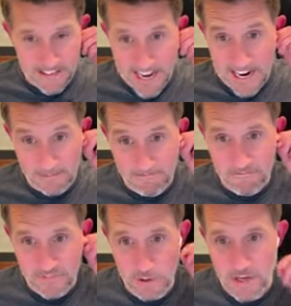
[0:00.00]
Yeah.
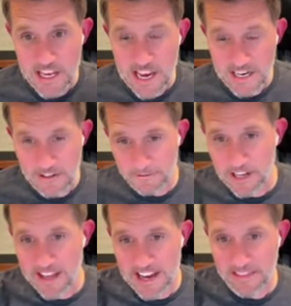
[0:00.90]
So he had to
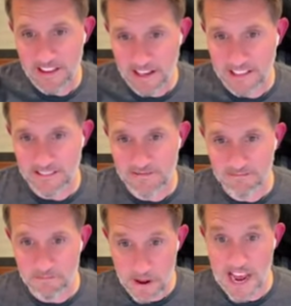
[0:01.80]
fly that thing
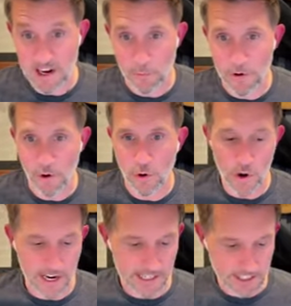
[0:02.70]
back real quick.